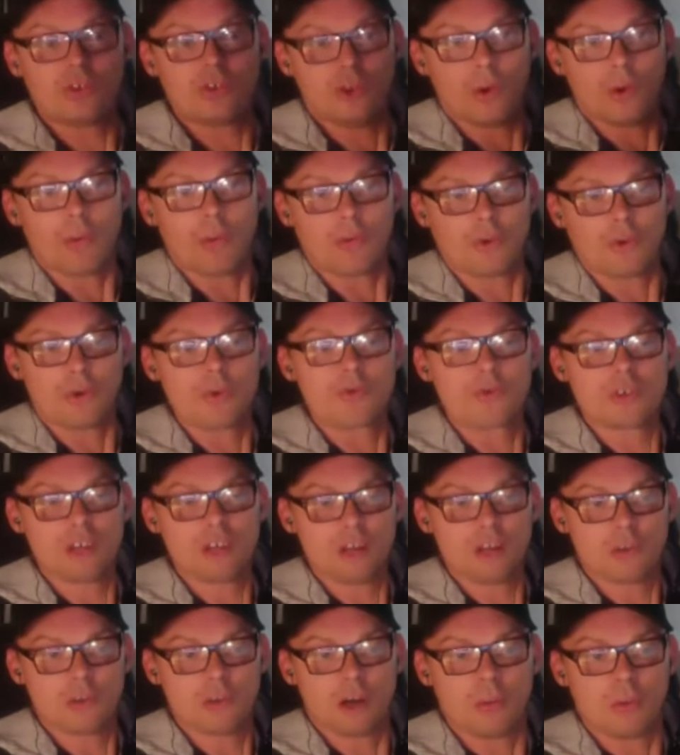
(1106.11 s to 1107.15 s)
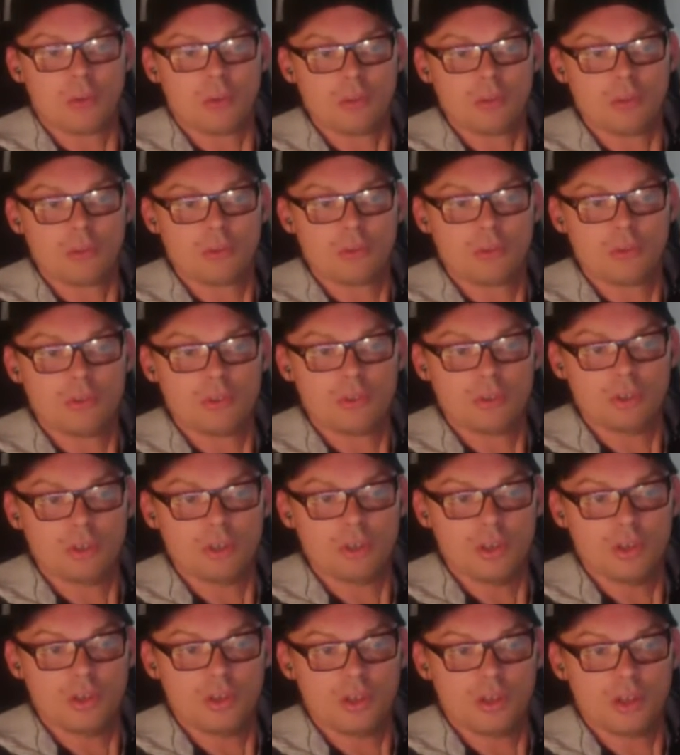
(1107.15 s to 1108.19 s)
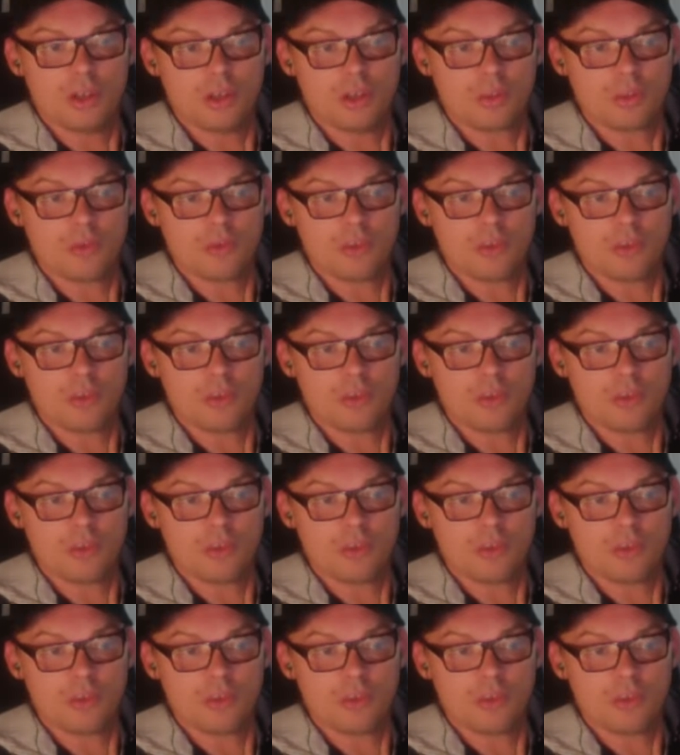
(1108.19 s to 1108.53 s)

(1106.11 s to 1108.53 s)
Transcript: approaching a problem that